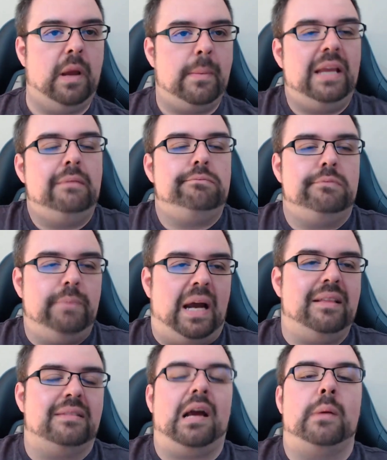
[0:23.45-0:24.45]
I mean,
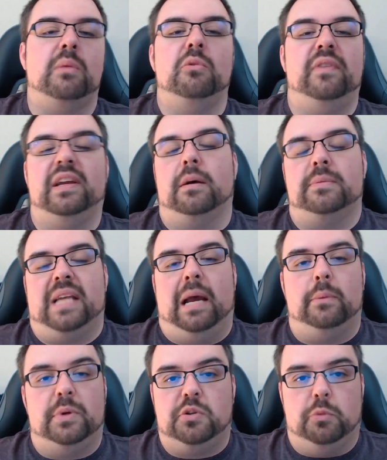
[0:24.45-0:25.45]
by the time the movie comes
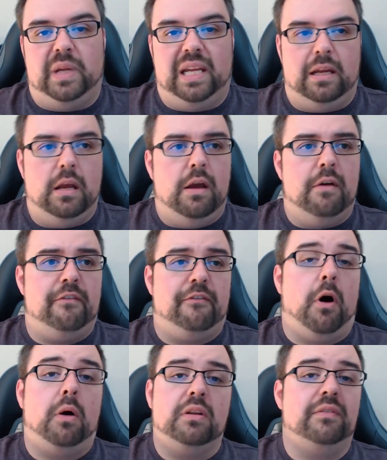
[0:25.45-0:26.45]
out, which will be
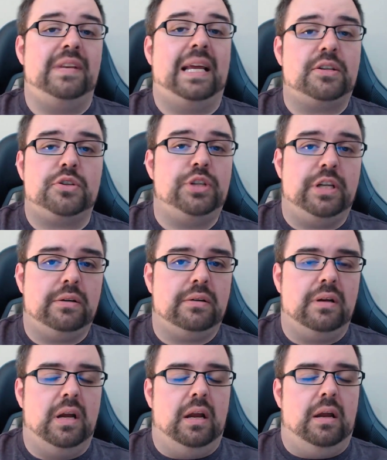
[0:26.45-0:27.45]
fall of next year,